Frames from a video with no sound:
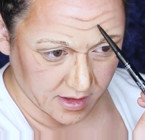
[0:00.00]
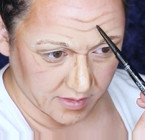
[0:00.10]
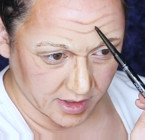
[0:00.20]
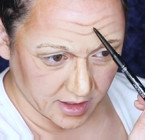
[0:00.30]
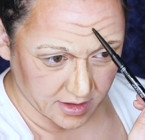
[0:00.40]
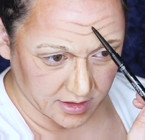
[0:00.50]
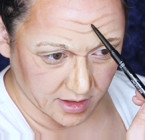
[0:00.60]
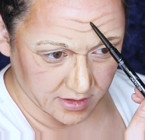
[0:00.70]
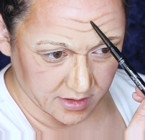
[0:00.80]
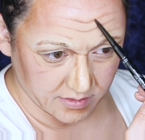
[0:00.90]
Oh my gosh,
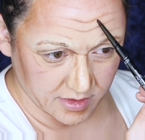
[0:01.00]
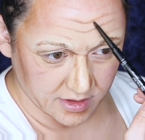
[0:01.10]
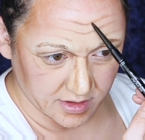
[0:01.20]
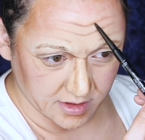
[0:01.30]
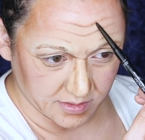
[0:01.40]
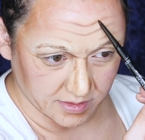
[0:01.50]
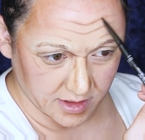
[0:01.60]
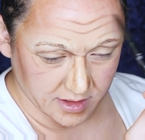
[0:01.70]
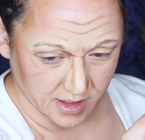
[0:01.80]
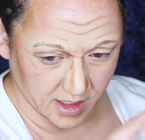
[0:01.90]
I also missed this
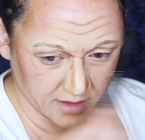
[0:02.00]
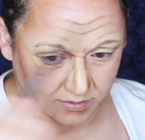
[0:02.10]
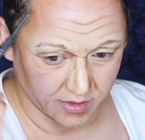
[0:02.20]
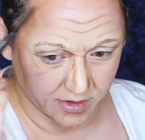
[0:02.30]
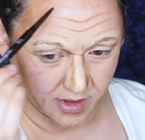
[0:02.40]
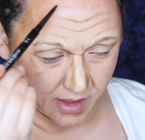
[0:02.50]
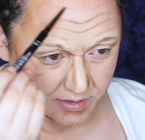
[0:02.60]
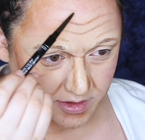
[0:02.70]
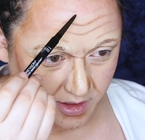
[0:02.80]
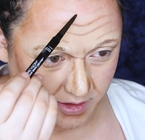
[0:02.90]
place in California that
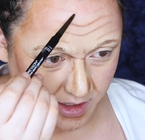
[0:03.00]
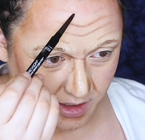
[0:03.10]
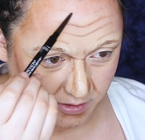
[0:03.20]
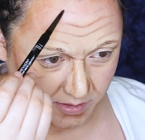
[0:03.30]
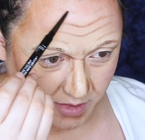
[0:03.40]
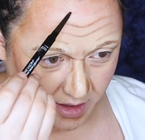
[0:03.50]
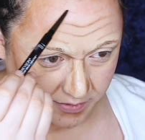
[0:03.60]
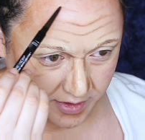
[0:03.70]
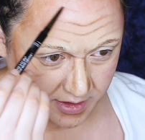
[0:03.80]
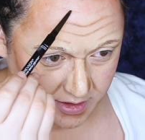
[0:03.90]
was called Henry
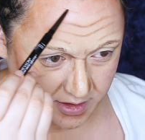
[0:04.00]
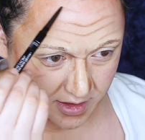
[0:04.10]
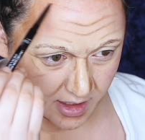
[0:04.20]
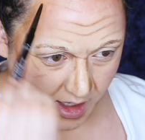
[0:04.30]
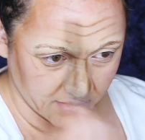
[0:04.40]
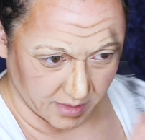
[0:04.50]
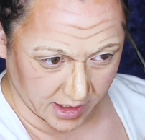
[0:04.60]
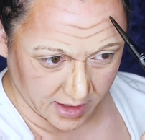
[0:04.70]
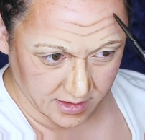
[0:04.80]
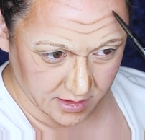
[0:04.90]
Moffitt's. My
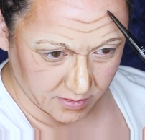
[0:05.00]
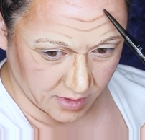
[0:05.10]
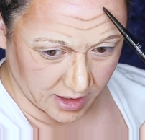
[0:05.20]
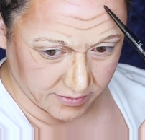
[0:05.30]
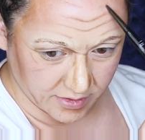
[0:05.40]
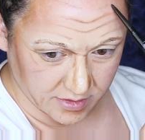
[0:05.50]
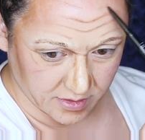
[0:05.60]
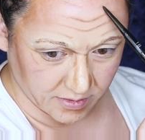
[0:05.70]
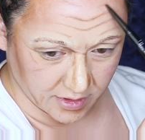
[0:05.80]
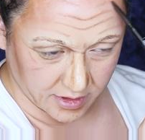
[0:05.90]
cousin's wife used
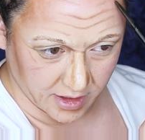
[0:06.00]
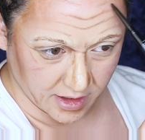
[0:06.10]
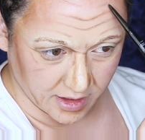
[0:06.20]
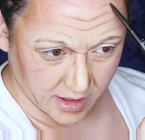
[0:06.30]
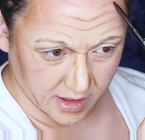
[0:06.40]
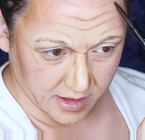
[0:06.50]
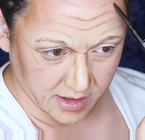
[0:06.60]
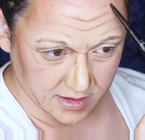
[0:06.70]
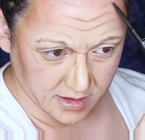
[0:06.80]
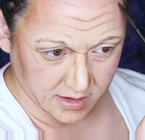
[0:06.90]
to work there, and
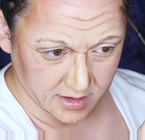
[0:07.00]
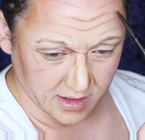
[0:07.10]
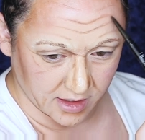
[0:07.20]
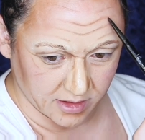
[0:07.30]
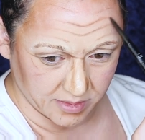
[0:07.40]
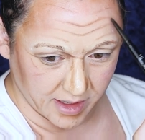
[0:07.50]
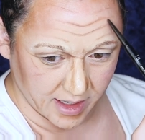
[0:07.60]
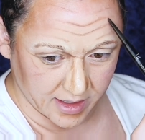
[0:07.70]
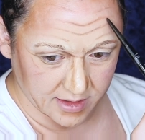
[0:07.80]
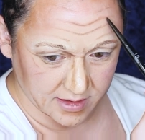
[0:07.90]
they still sell the
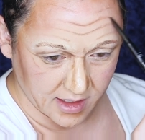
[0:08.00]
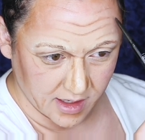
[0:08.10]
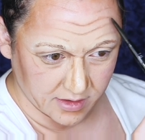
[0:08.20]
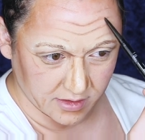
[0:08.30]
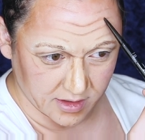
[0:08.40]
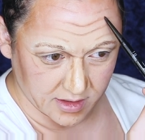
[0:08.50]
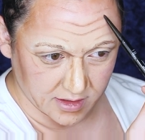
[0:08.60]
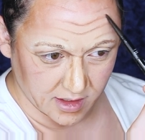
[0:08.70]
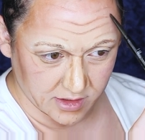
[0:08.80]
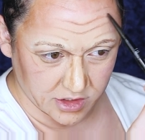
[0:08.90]
pies. They're
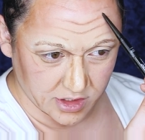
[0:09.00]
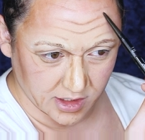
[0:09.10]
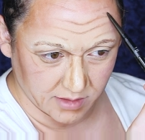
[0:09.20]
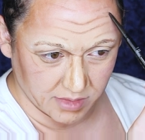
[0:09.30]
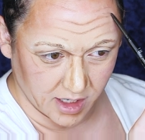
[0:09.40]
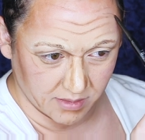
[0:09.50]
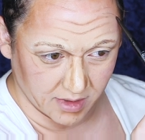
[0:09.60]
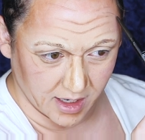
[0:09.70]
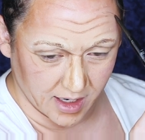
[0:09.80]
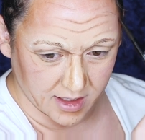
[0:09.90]
these chicken pot
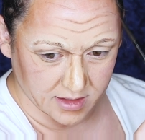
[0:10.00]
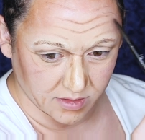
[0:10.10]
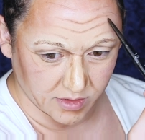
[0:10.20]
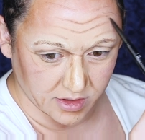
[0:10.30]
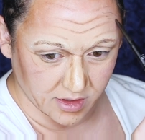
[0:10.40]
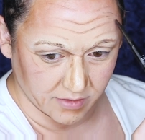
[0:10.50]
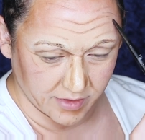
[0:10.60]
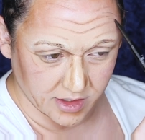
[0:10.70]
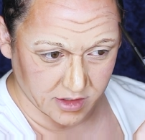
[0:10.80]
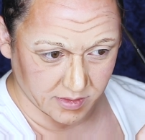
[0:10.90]
pies with no
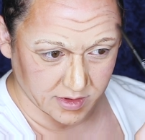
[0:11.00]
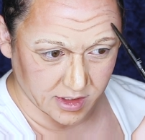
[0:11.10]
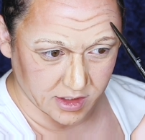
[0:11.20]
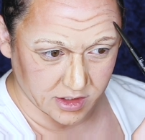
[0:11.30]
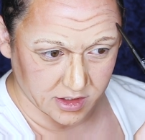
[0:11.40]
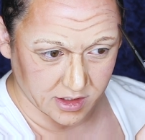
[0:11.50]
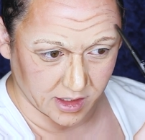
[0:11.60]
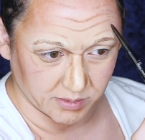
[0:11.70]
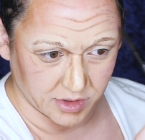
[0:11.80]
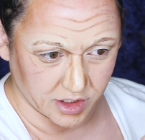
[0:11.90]
vegetables, and it's just
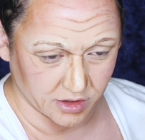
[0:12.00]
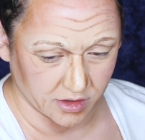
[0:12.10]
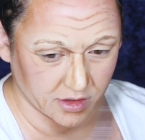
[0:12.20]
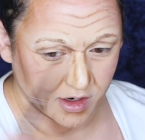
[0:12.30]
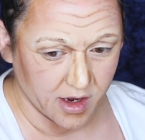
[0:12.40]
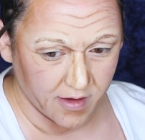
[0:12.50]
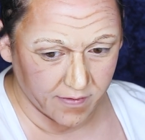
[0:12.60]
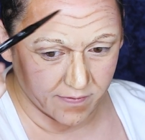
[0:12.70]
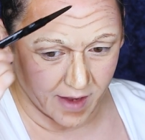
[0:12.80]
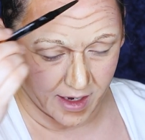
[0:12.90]
like pure
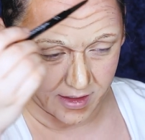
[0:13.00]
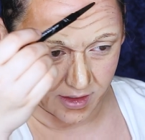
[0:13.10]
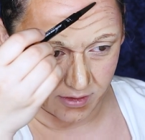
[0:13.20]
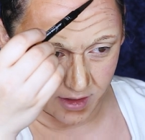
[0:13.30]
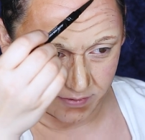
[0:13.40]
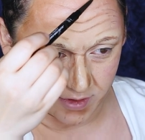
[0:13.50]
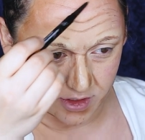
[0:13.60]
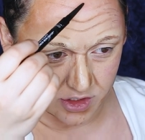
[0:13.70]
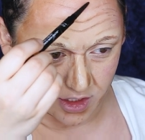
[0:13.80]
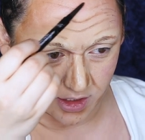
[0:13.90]
fattening gravy
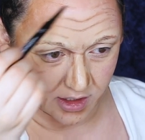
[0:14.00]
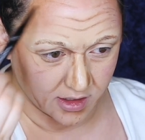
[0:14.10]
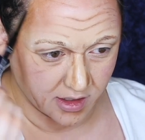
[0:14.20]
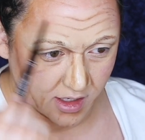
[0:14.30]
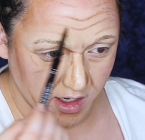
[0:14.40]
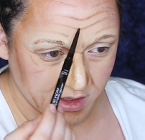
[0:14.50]
and chicken.